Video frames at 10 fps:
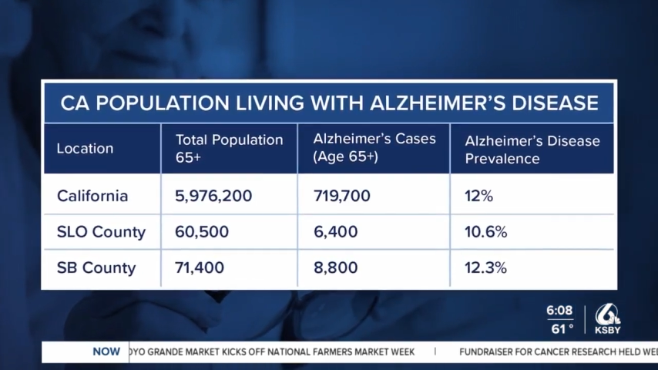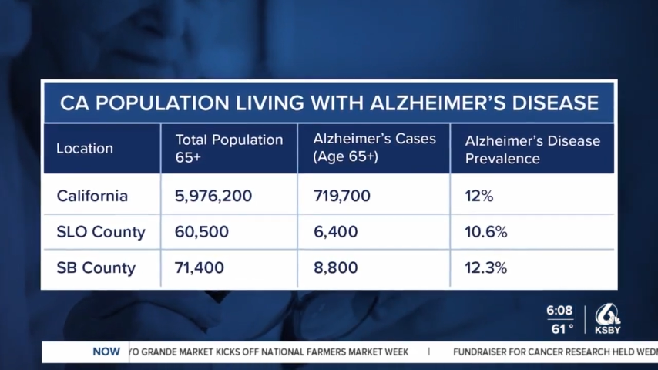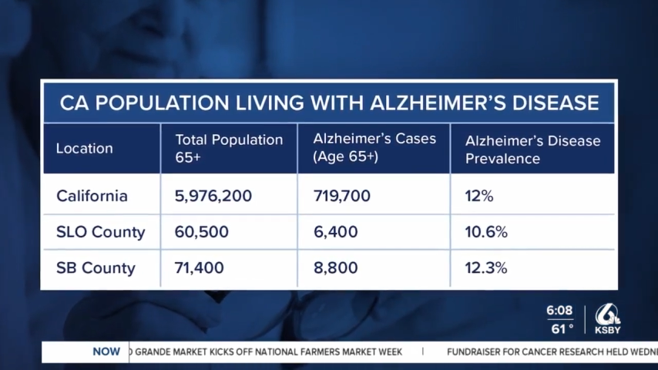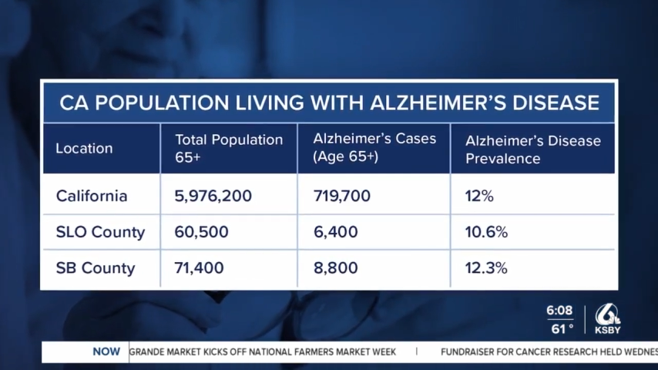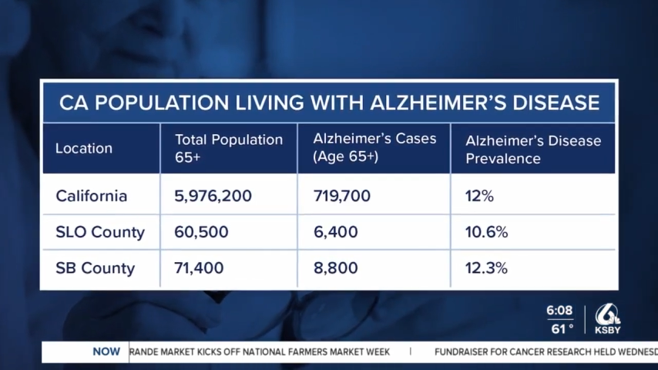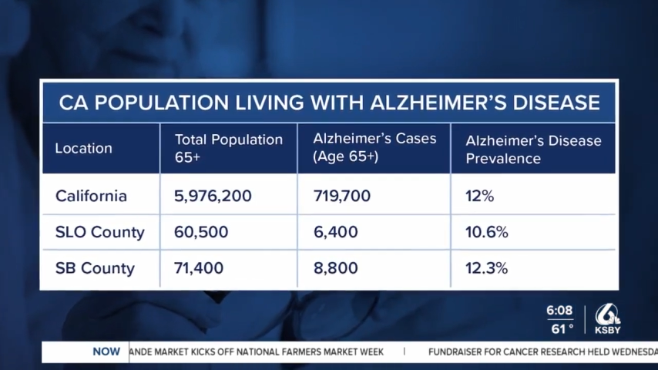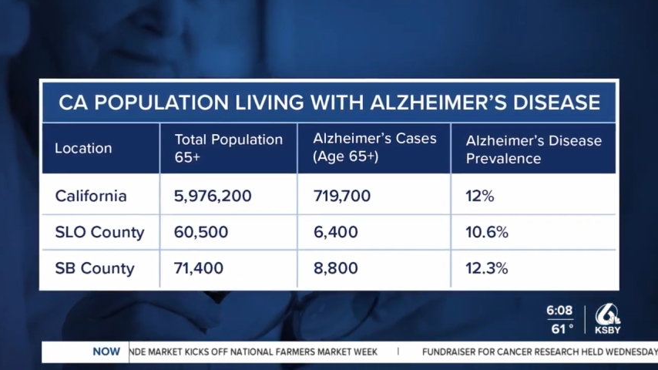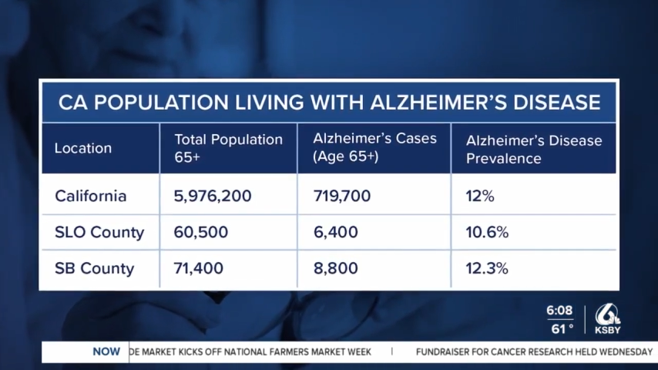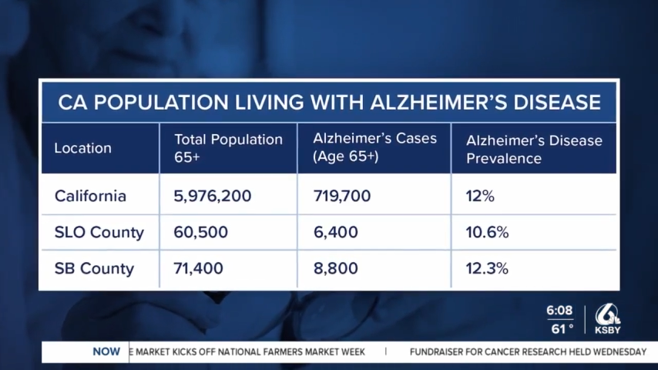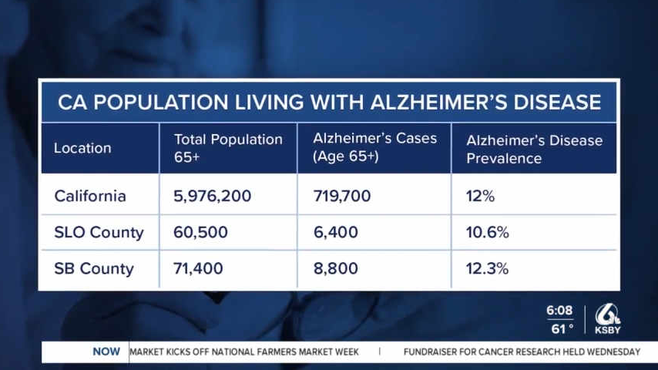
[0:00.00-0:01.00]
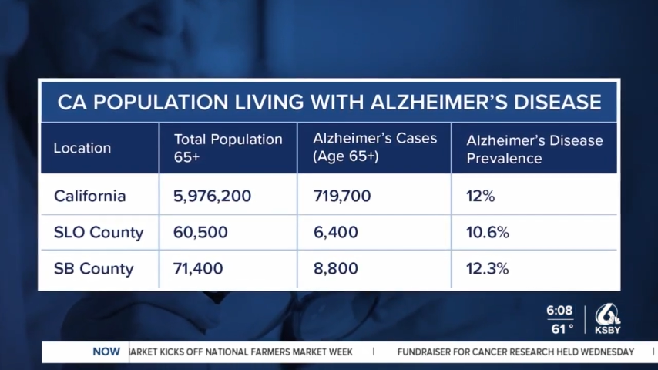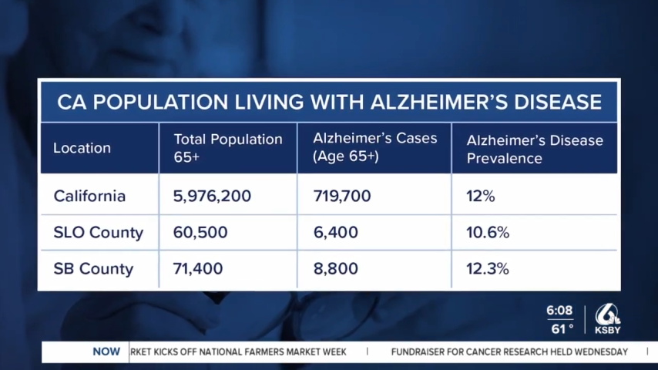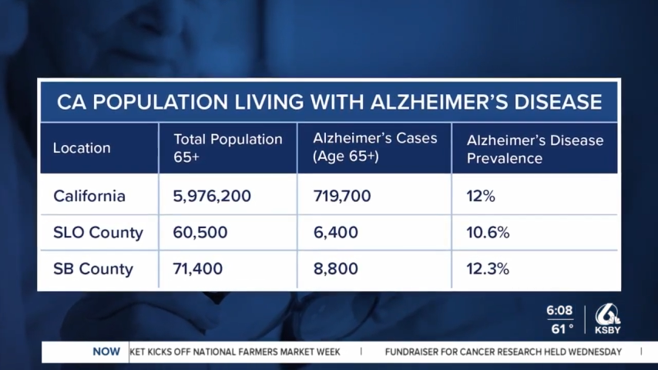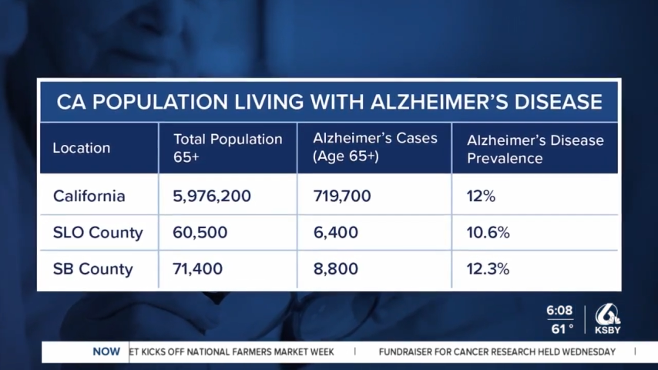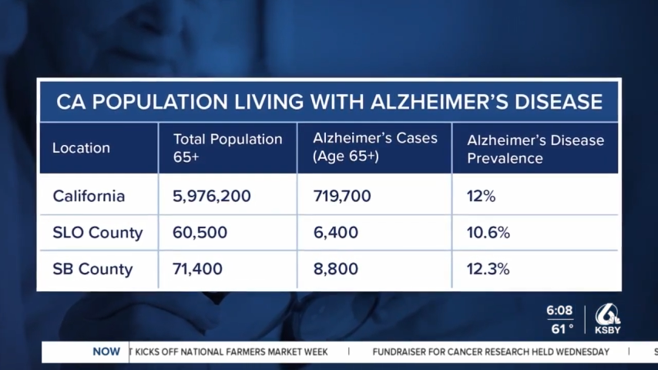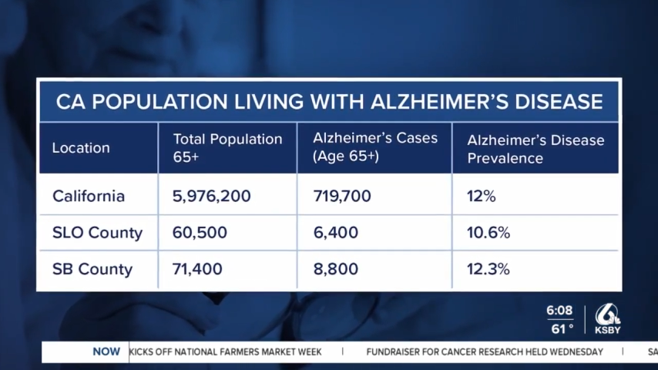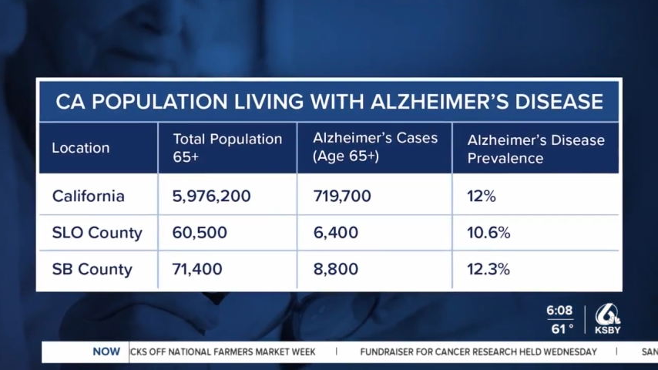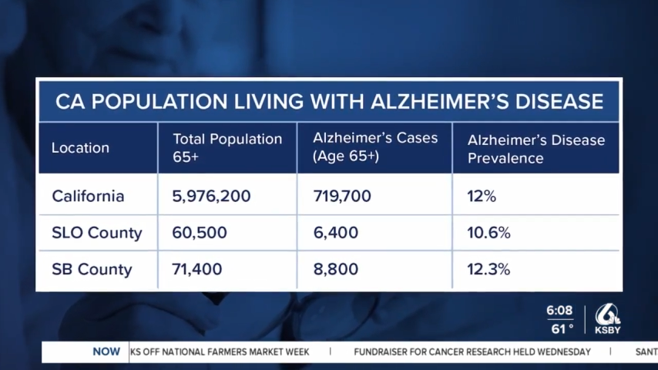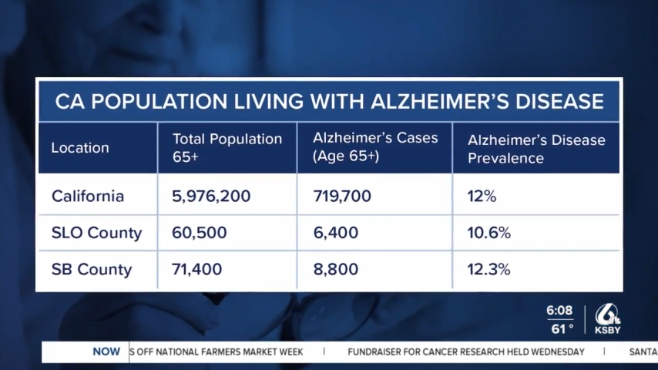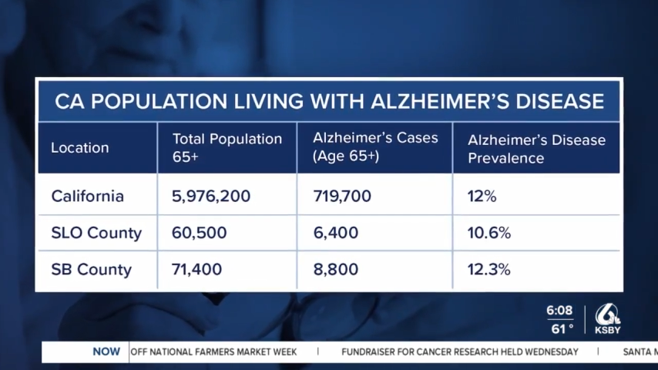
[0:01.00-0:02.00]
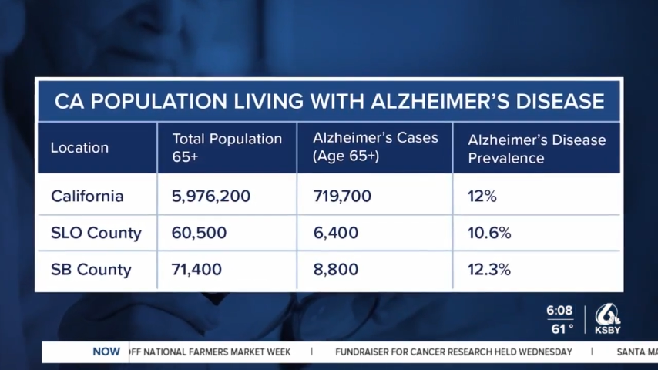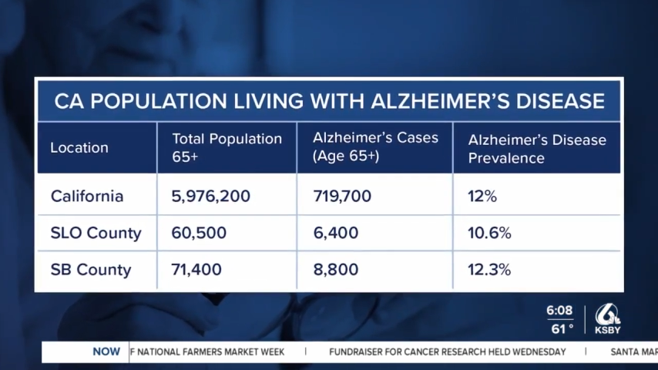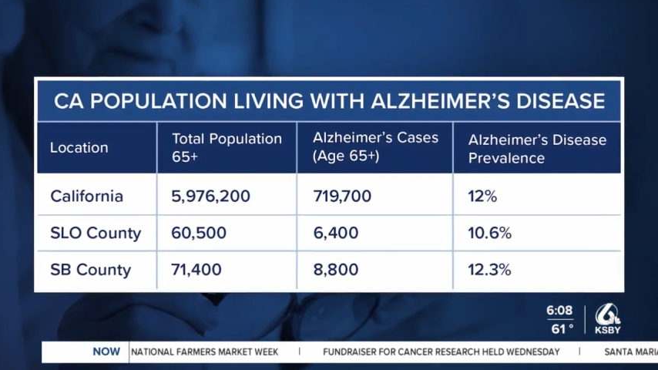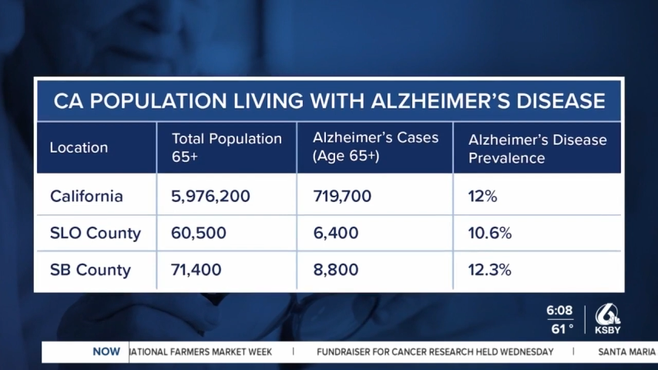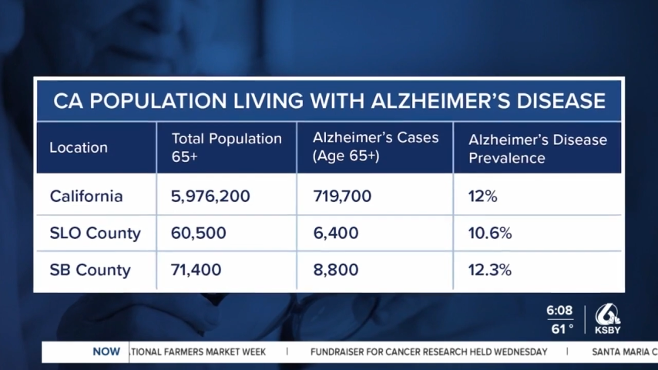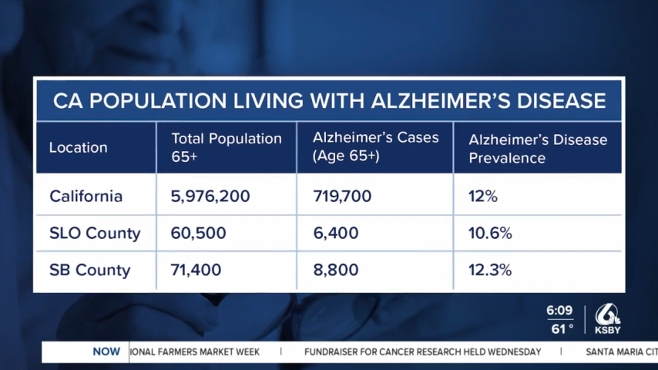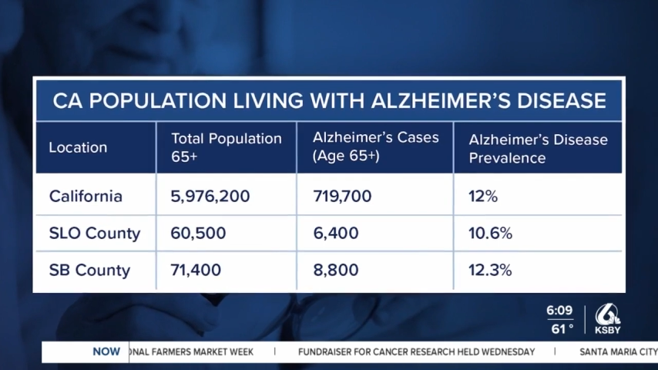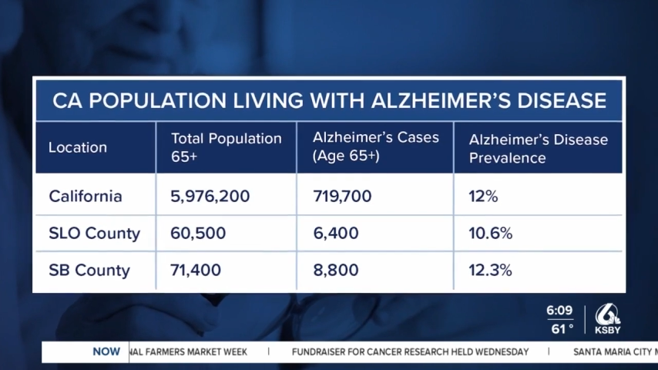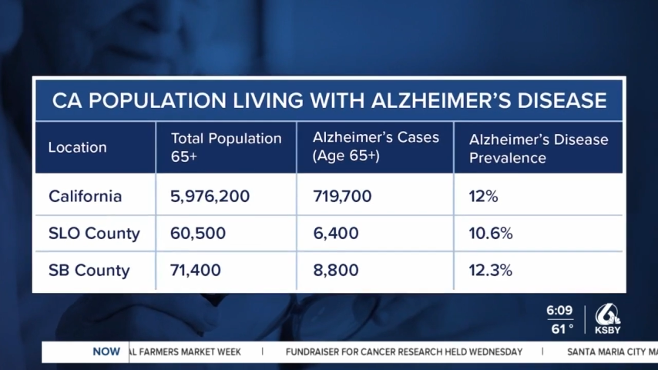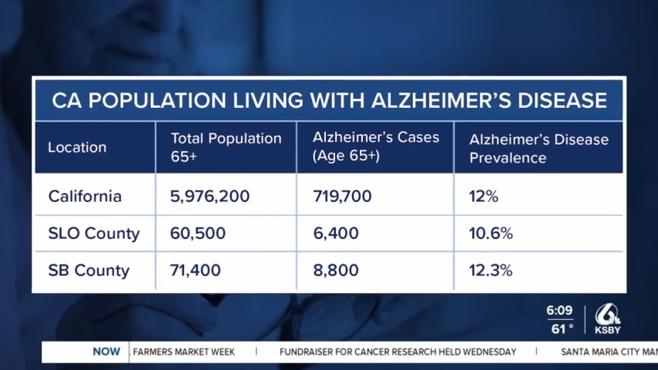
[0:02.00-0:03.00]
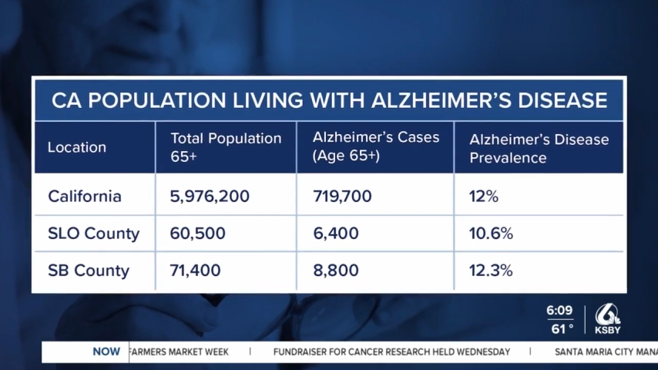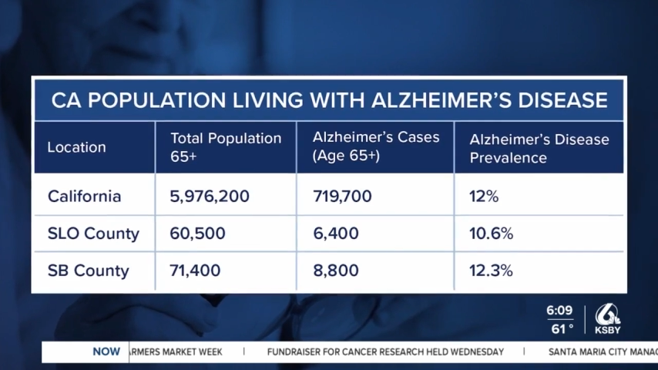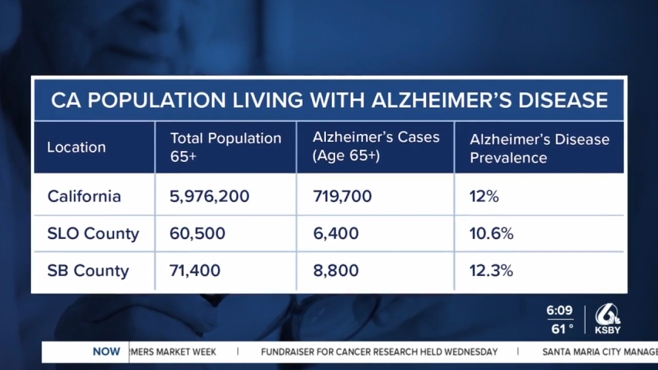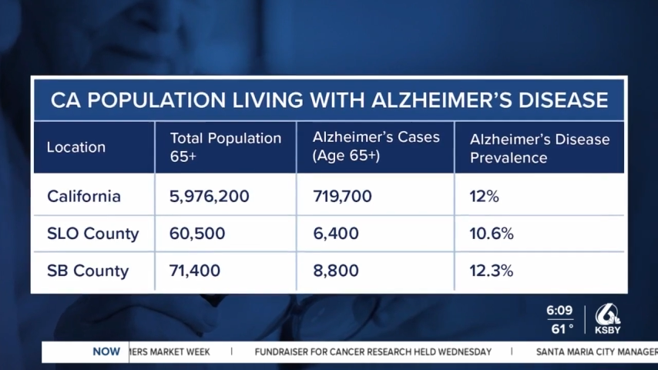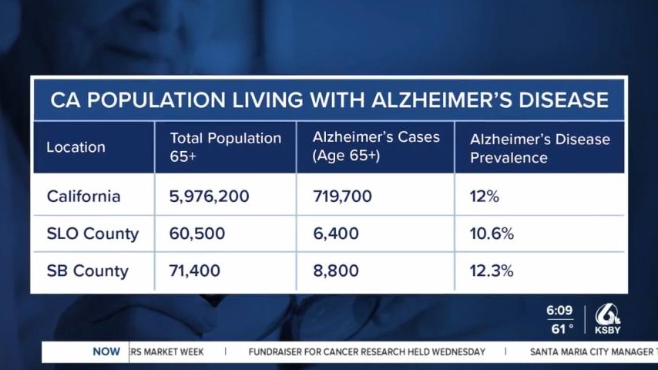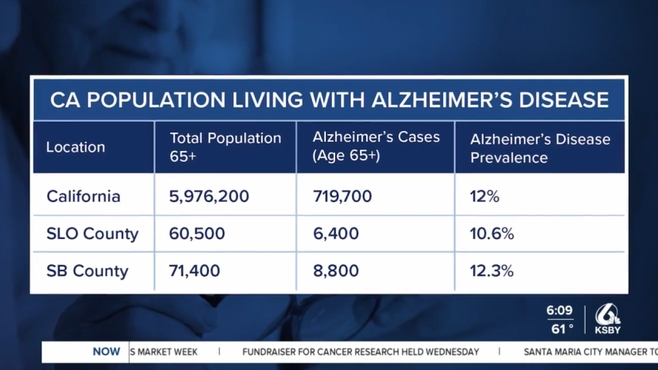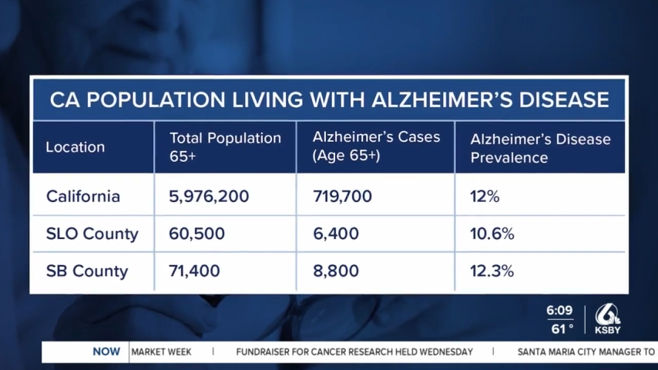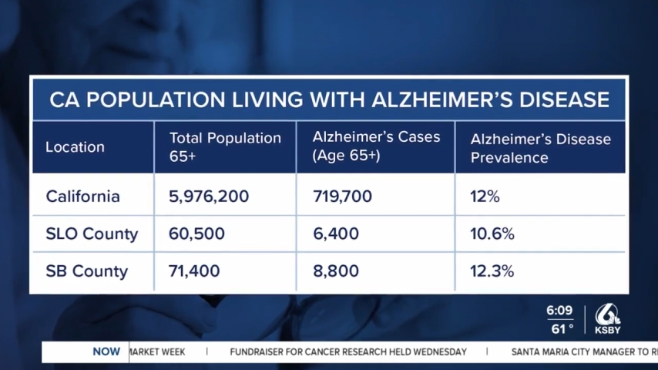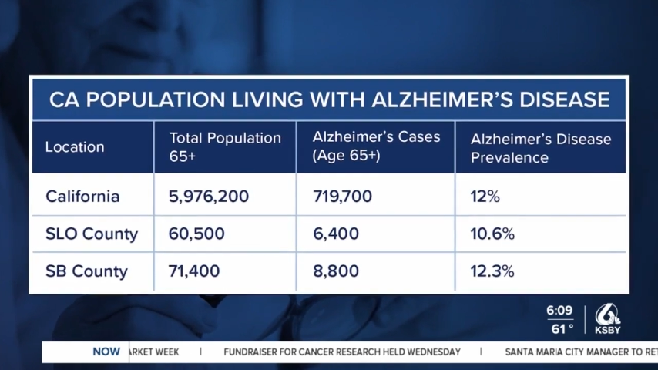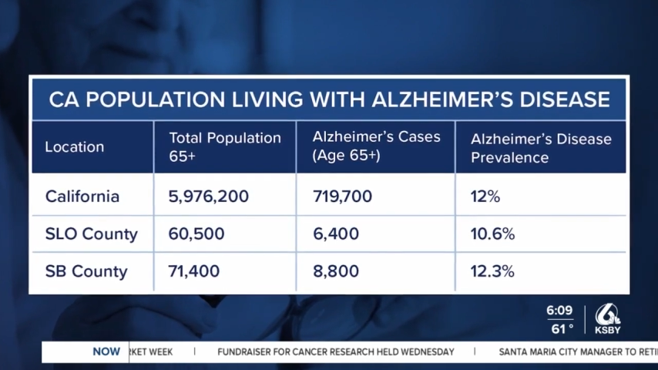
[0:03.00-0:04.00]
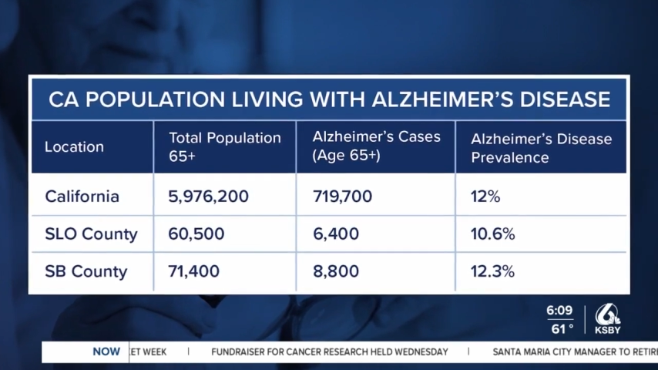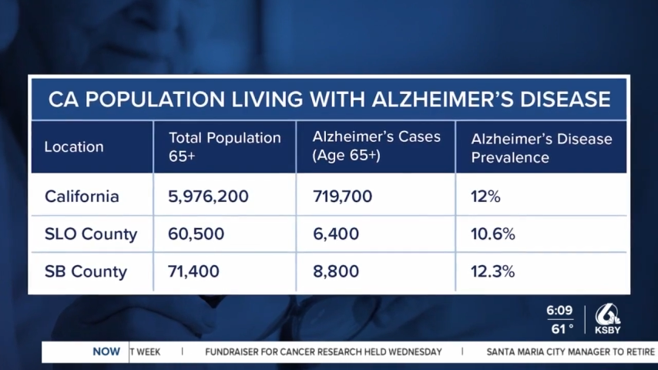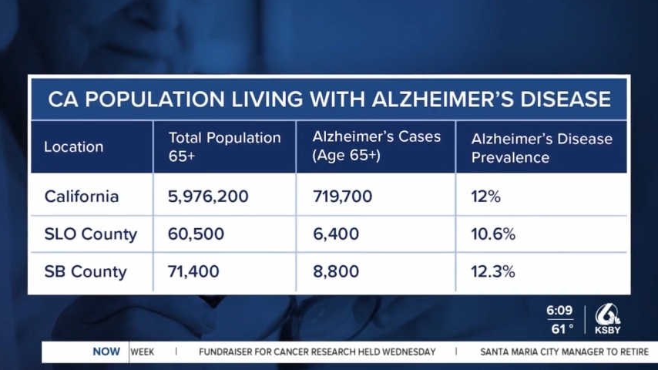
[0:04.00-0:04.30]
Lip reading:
Nobody's mouth can be seen.